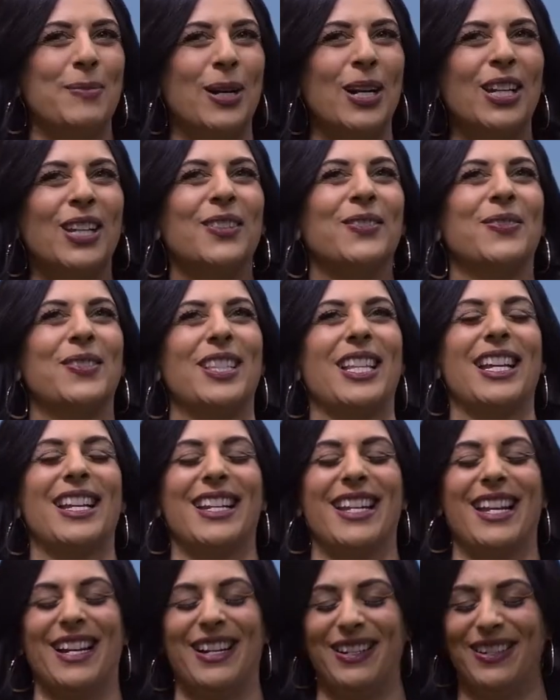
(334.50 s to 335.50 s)
market for
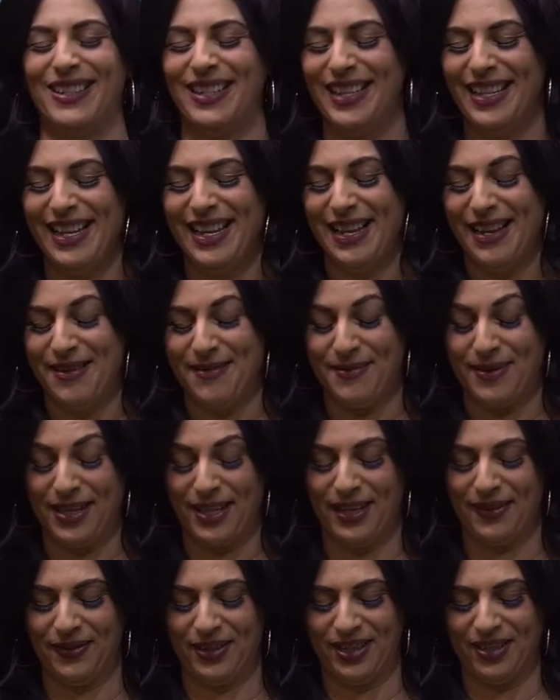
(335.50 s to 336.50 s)
that now,
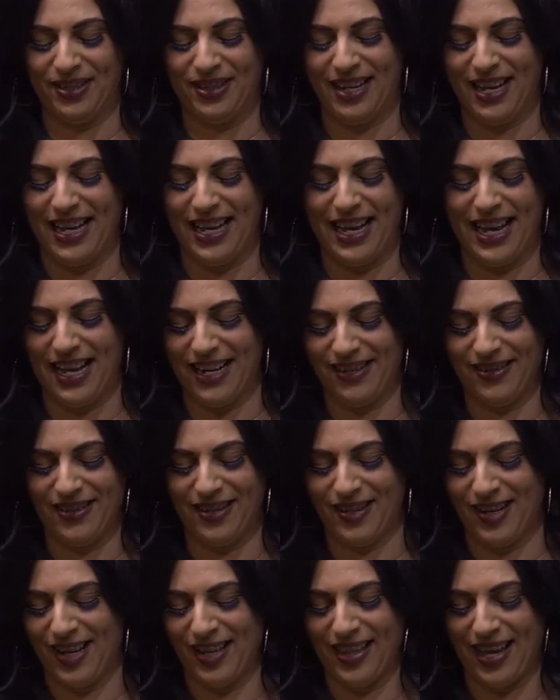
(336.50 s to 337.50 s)
believe it or not. I don't
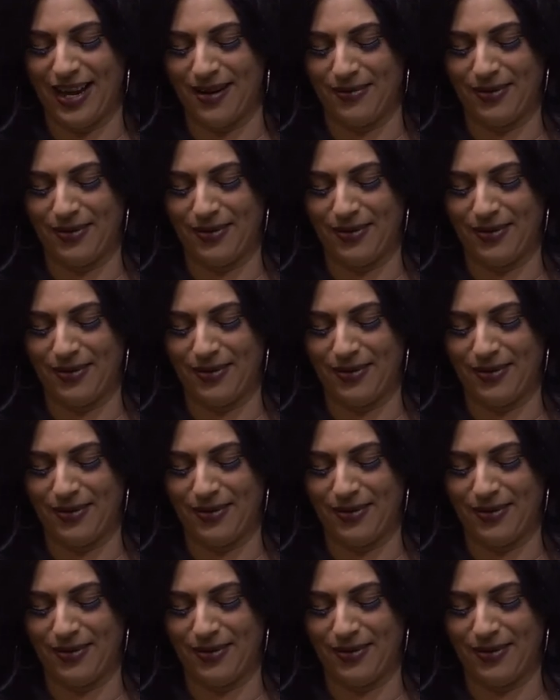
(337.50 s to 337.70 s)
know how that